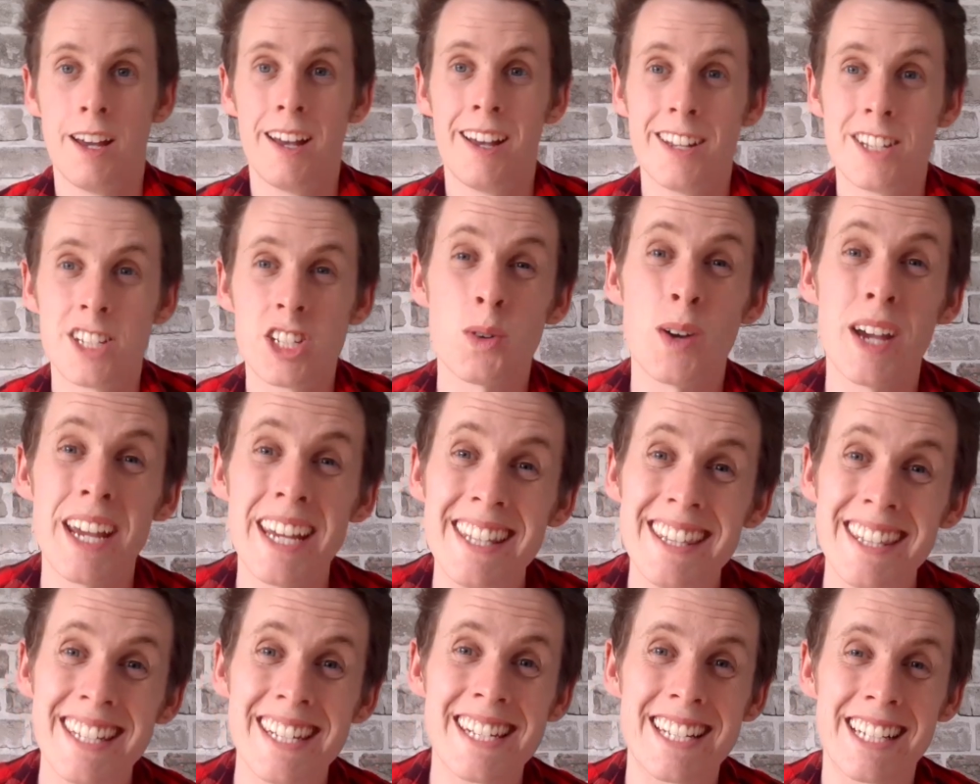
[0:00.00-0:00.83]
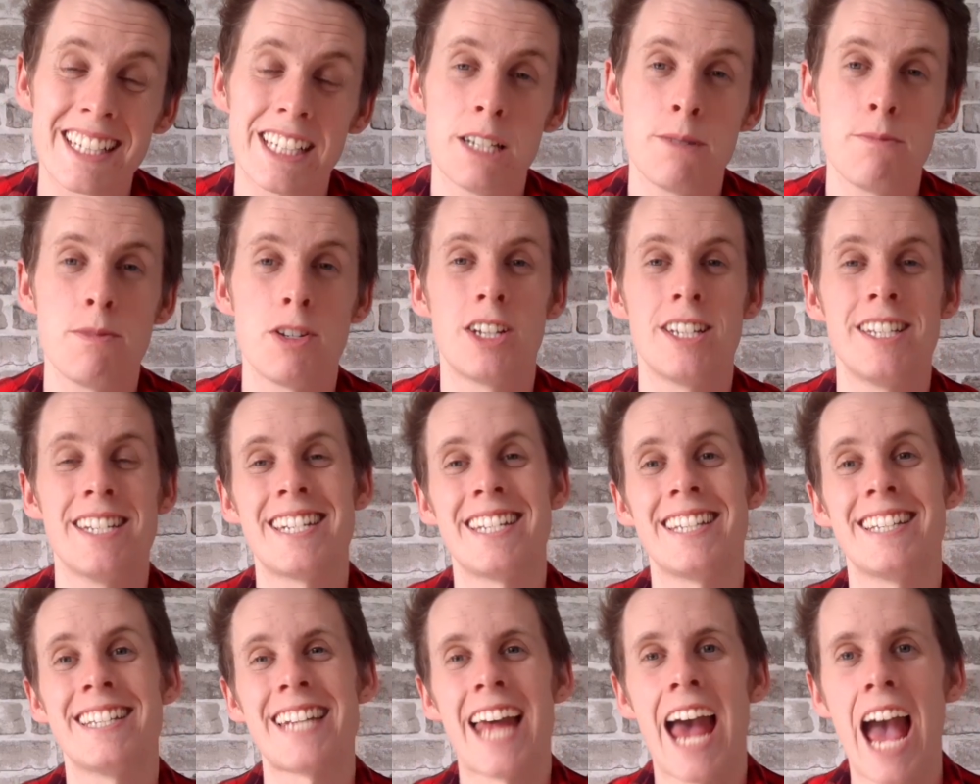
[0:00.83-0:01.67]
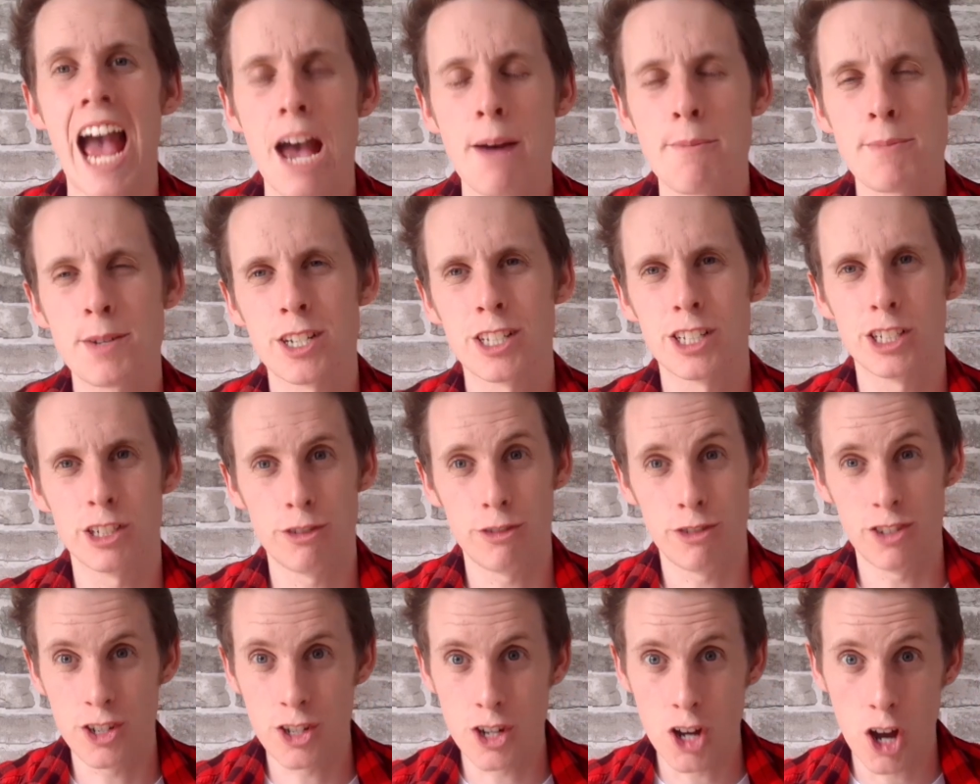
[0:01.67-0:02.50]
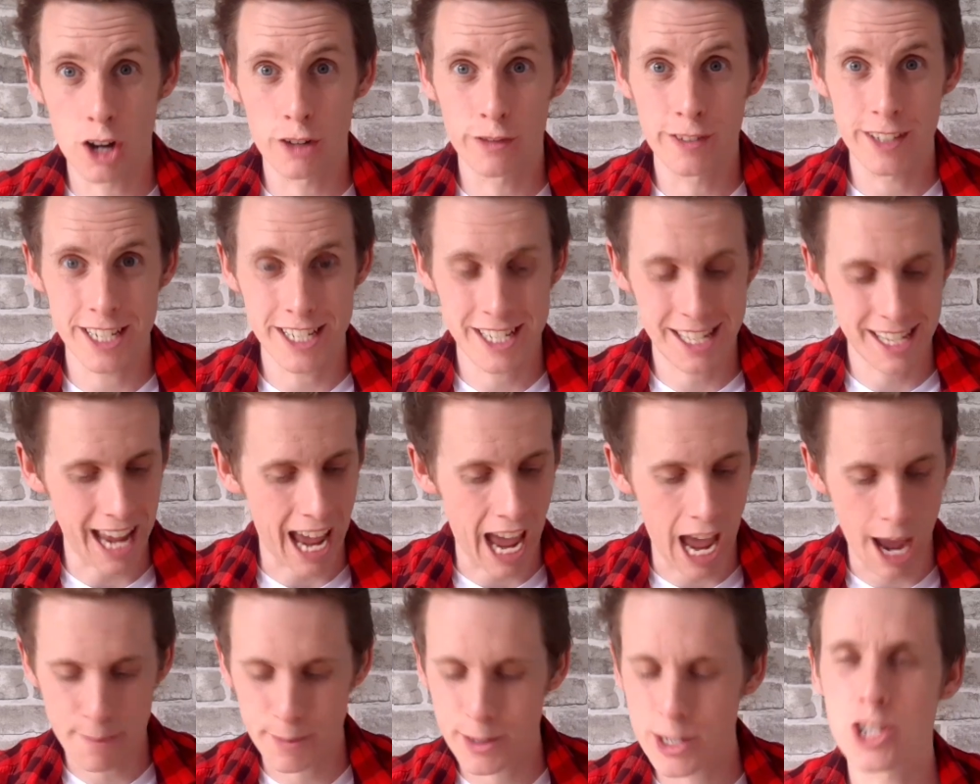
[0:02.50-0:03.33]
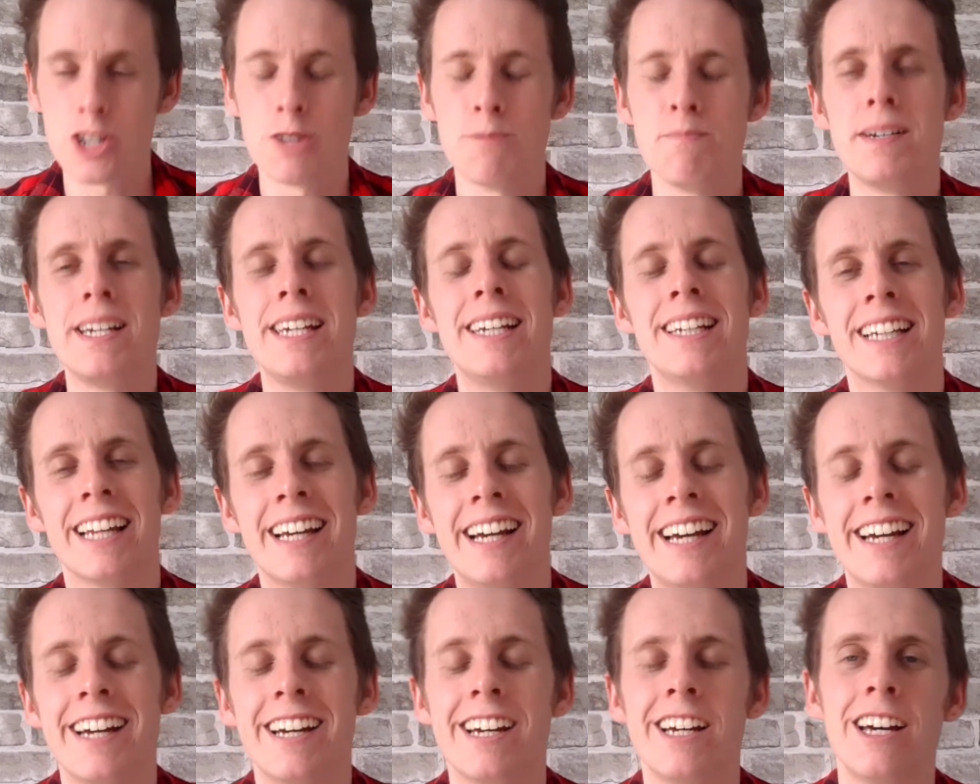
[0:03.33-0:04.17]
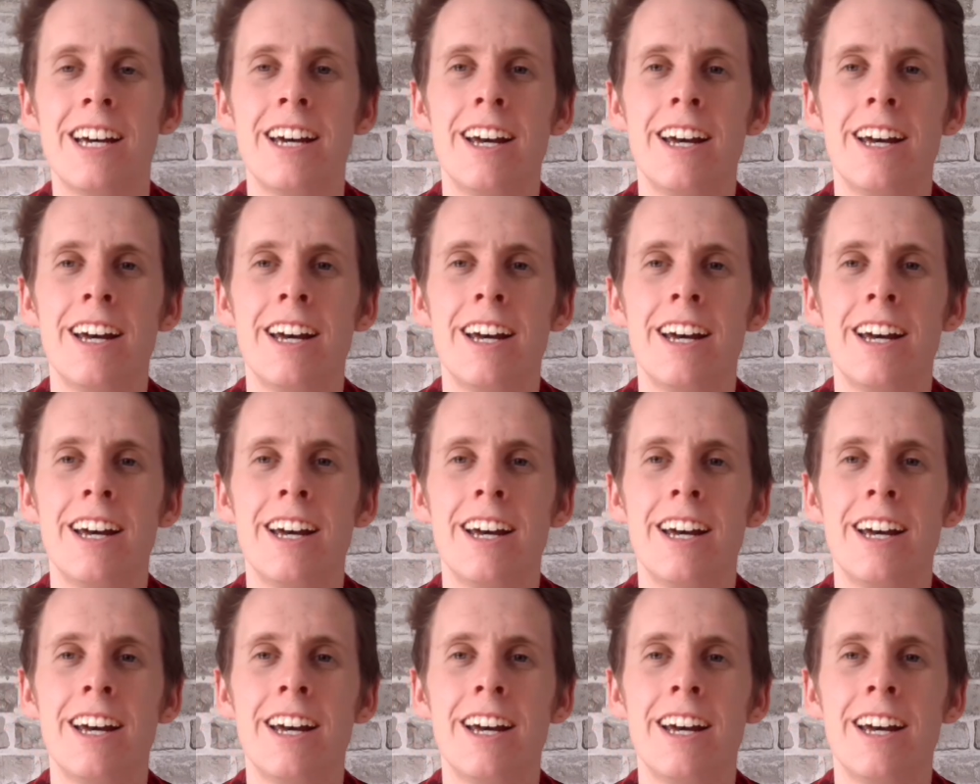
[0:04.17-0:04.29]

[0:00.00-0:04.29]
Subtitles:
So in this clip you can see this absolute novice amateur belayer